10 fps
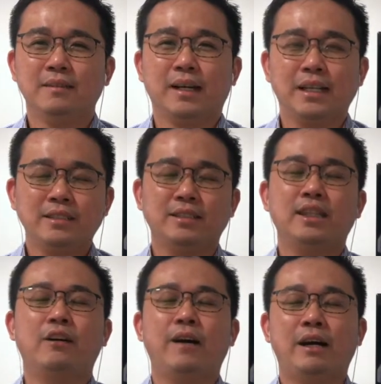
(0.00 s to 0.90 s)
ask
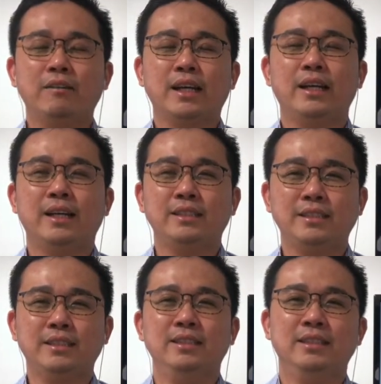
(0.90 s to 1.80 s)
yourself, how can I
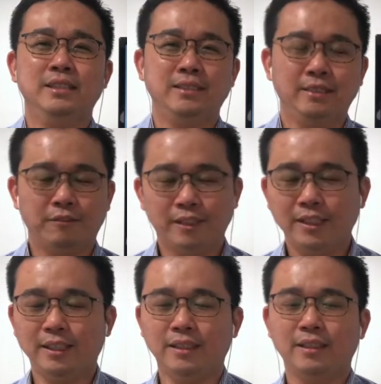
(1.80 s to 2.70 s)
see this differently?